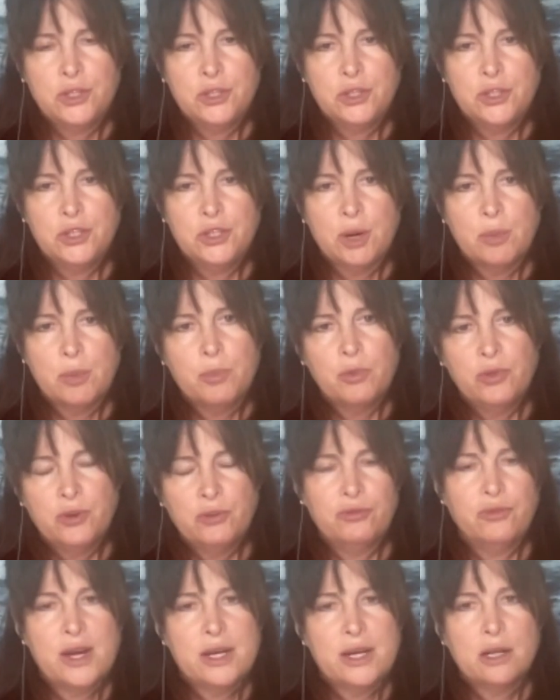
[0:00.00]
the
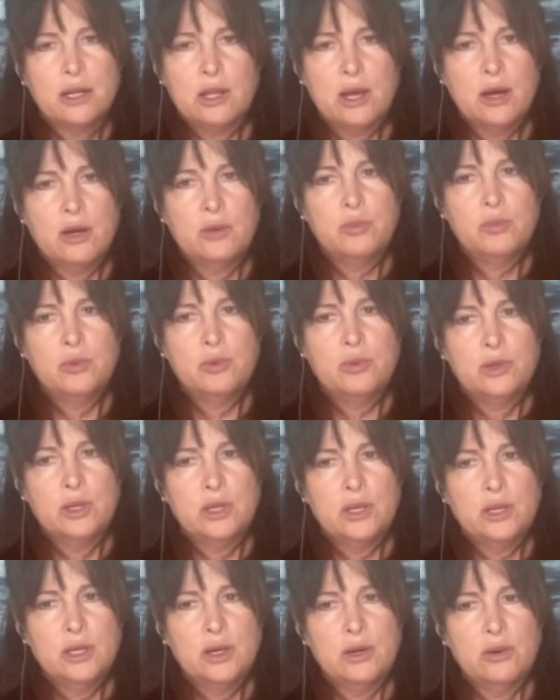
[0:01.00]
the fight club
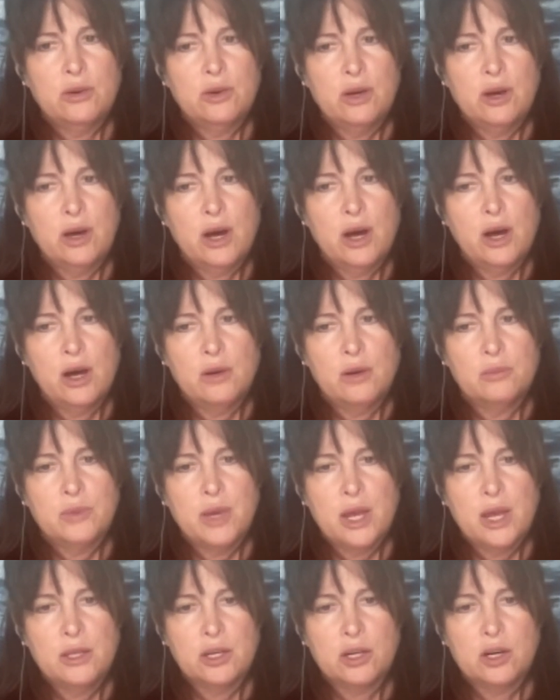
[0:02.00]

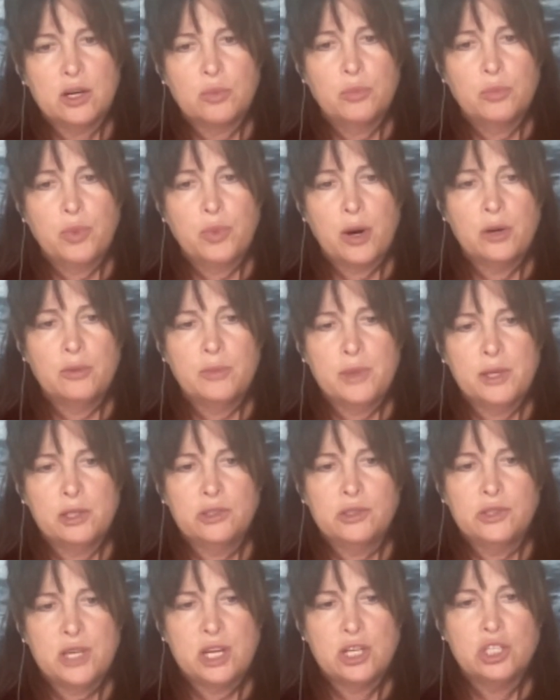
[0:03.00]
um, and the
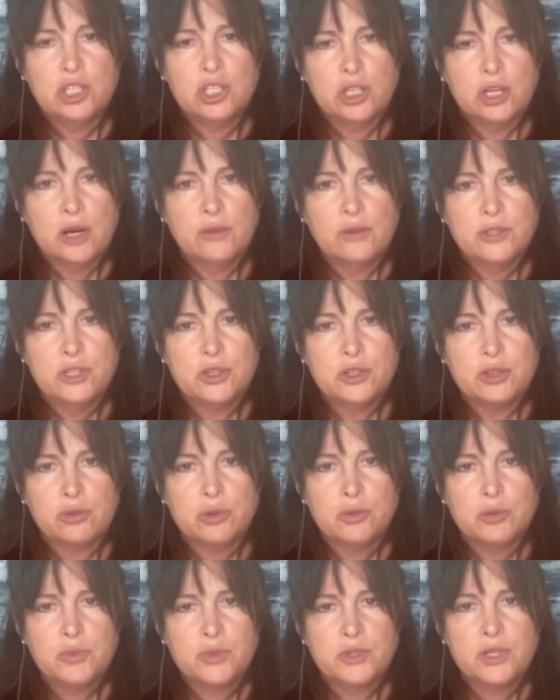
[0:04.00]
compartmentalization of these
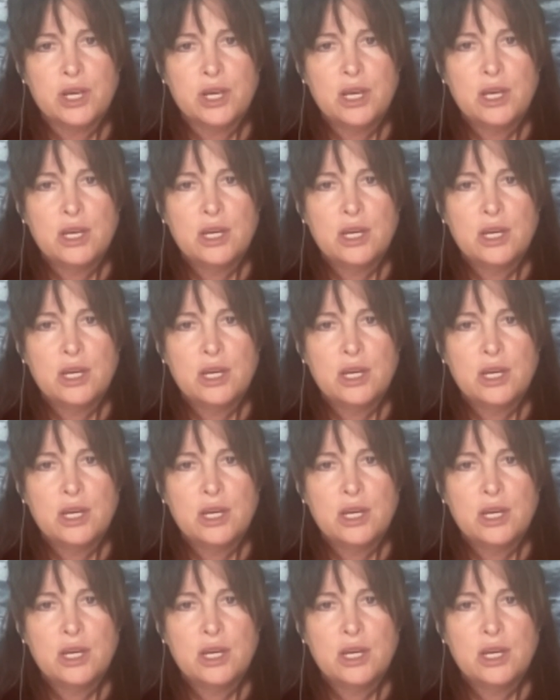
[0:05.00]
groups